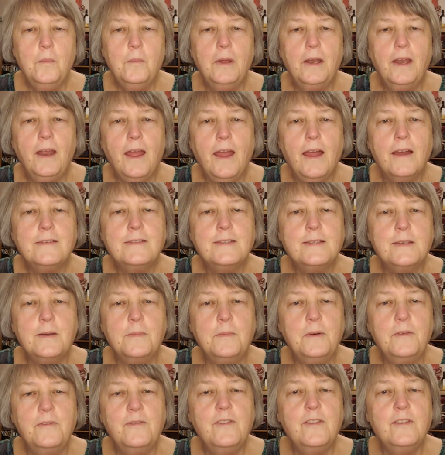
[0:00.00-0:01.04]
but I asked
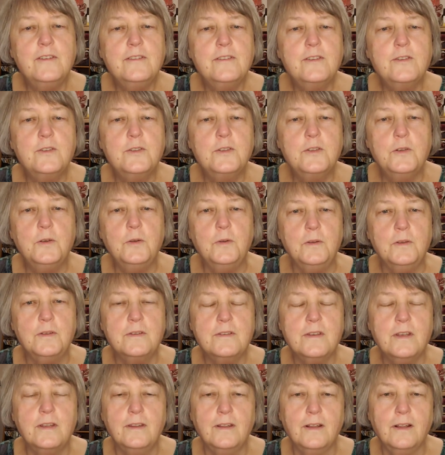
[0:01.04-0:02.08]
some of the
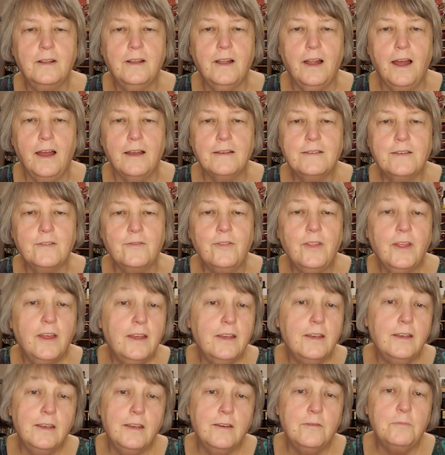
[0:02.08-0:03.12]
students in the class if they
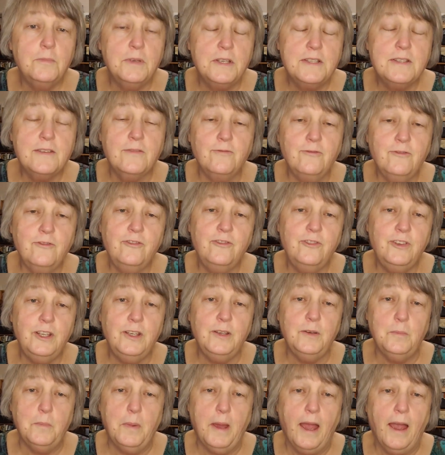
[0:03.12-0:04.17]
could give me some
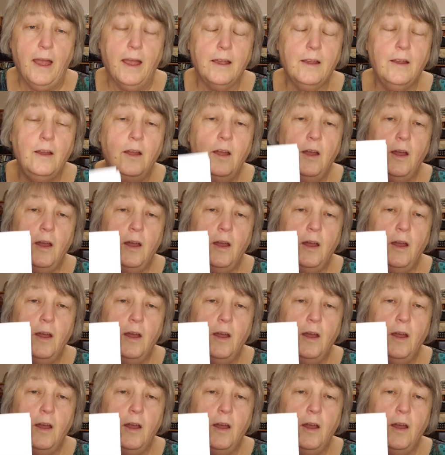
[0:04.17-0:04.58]
feedback